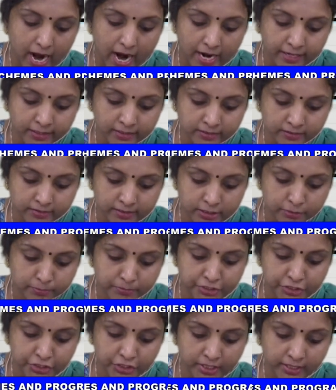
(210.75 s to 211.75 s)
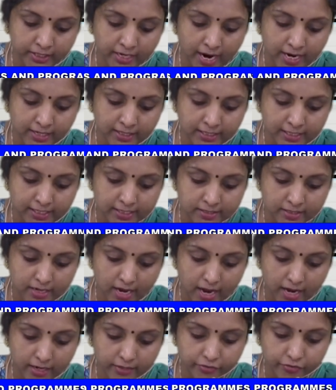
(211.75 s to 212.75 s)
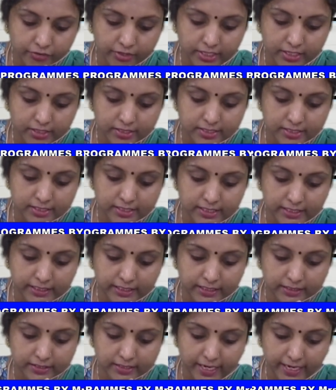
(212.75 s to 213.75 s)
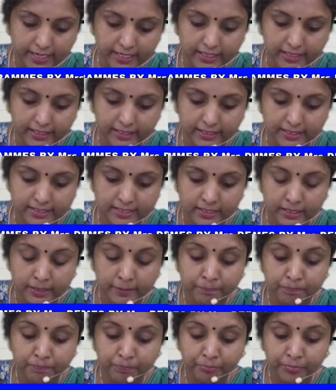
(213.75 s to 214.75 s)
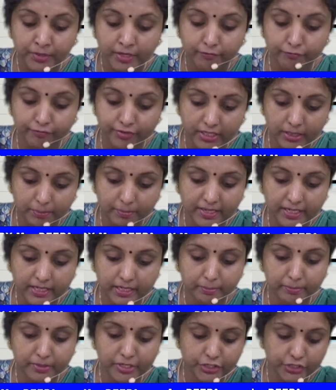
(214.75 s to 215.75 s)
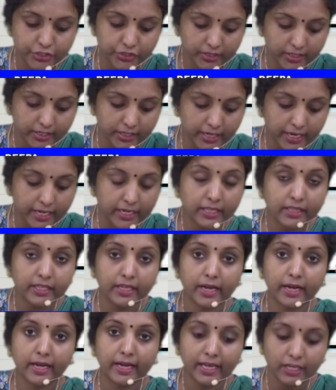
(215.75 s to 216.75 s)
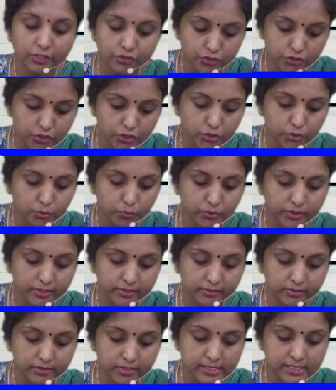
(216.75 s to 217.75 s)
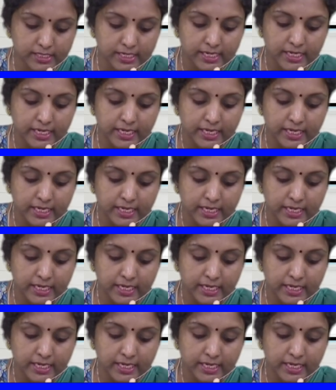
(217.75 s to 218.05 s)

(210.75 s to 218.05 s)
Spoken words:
Under this mission, at least 100 sidelinks will be commissioned in the next 2 years.